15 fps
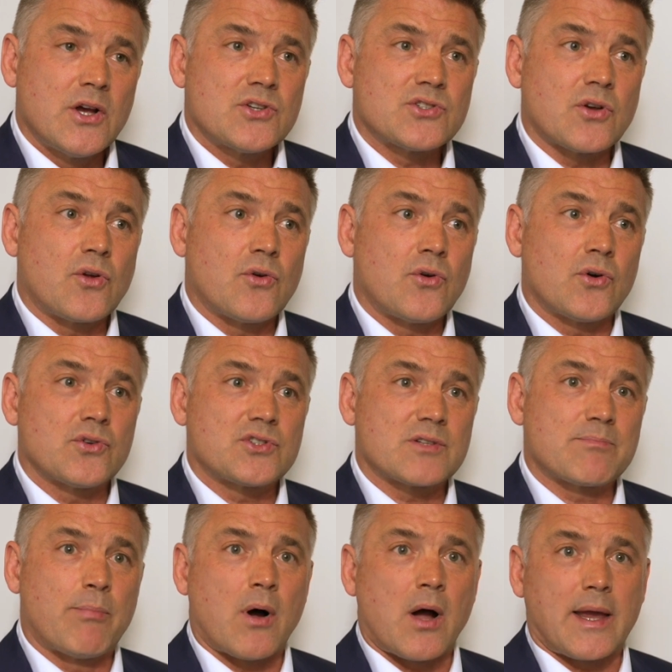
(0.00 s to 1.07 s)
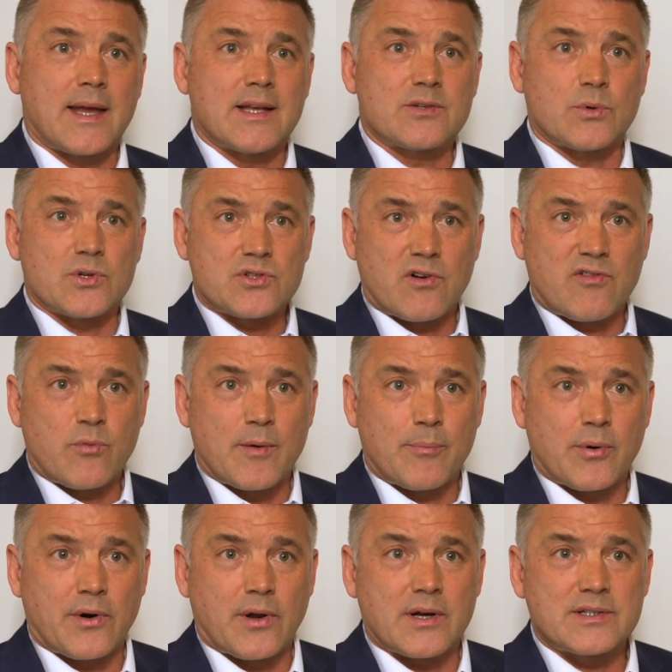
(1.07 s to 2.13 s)
So you're not just buying into a software
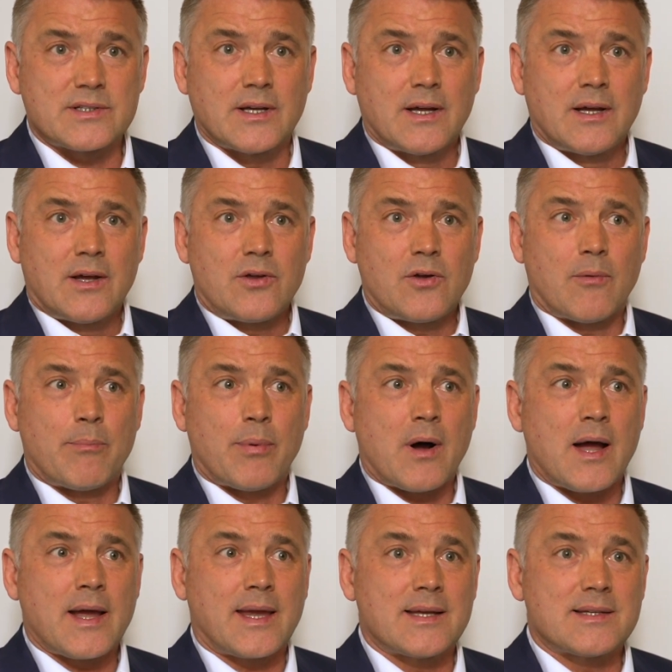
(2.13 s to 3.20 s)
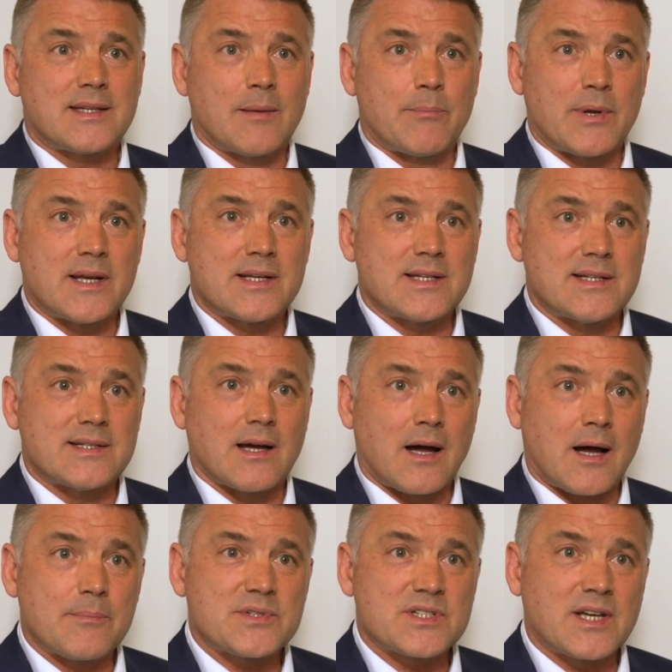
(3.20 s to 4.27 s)
product, you're buying into the ability to
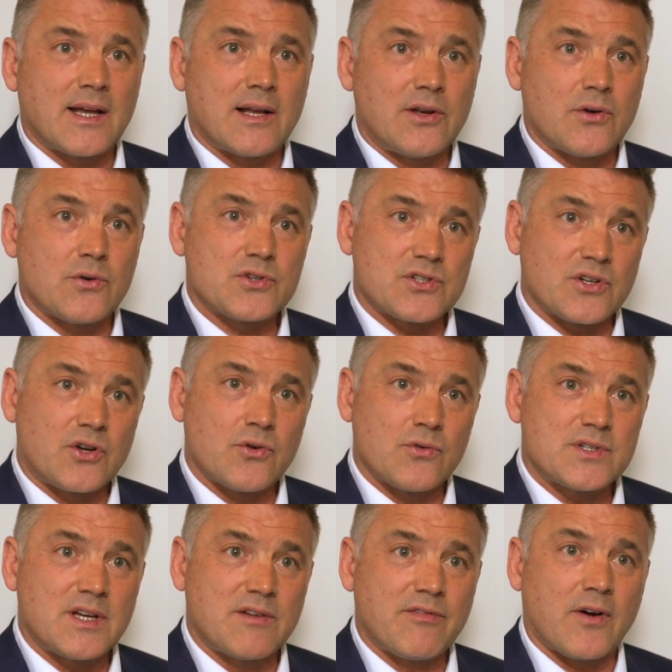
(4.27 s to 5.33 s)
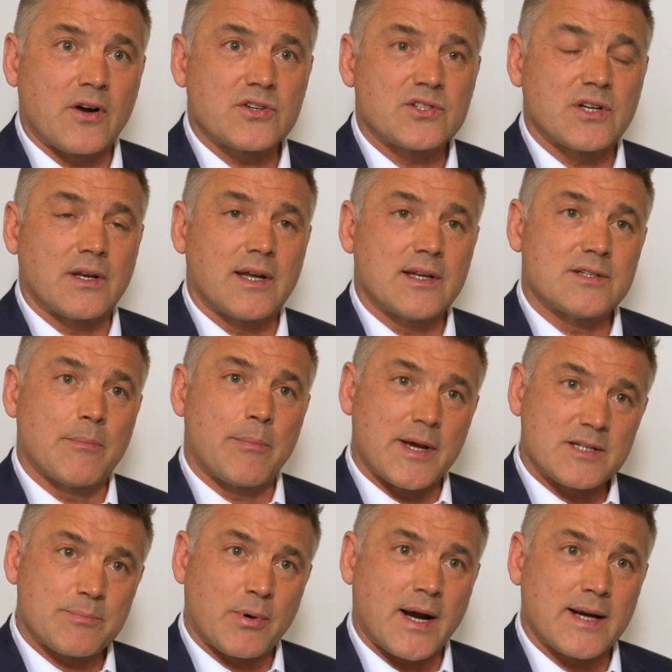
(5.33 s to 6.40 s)
upskill your security function into
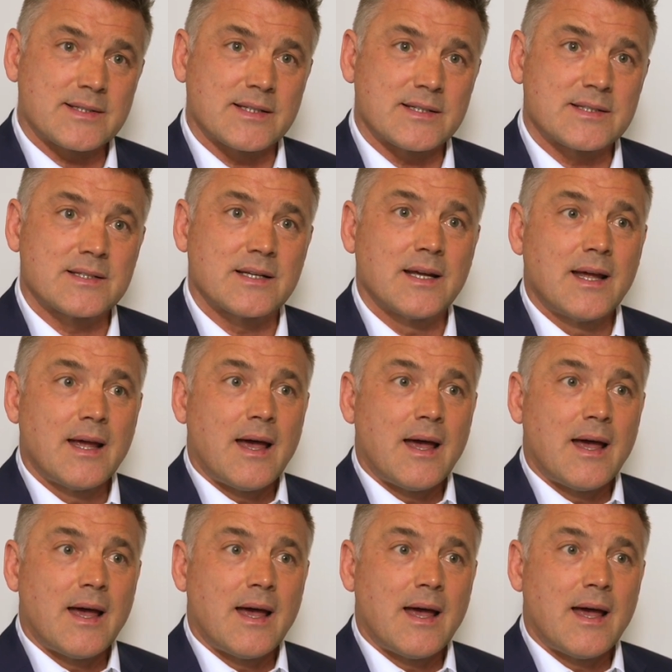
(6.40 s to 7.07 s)
best practice,